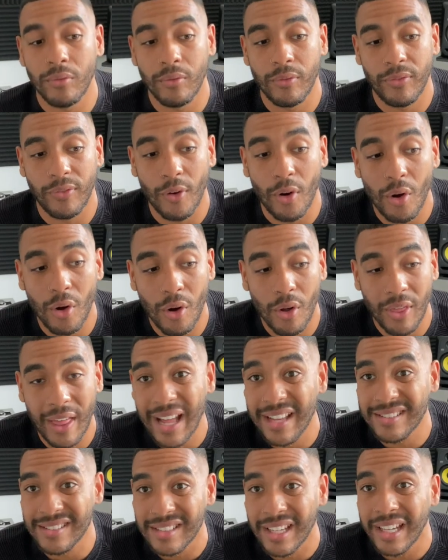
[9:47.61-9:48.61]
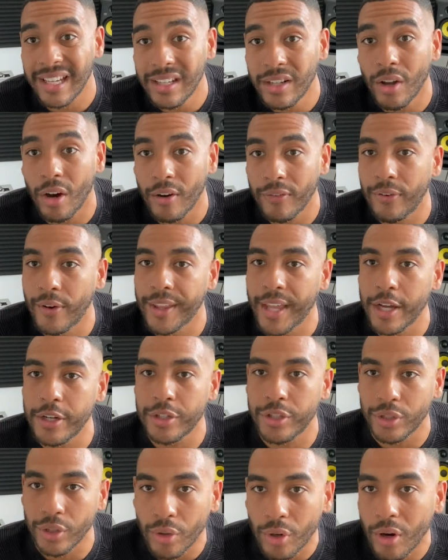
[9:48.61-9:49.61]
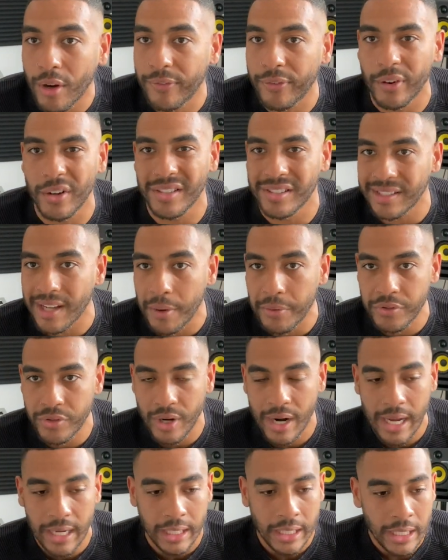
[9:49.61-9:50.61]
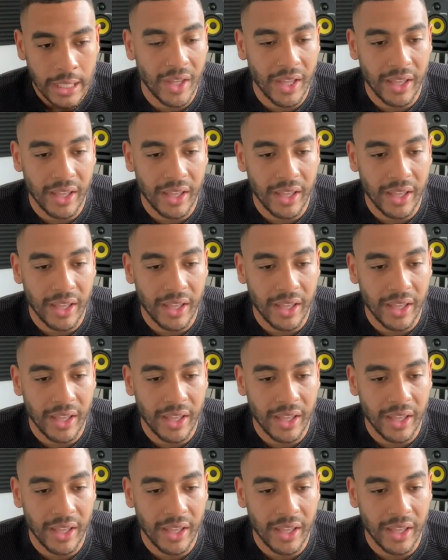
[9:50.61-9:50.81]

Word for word: for that scene or for that show or for a soundtrack,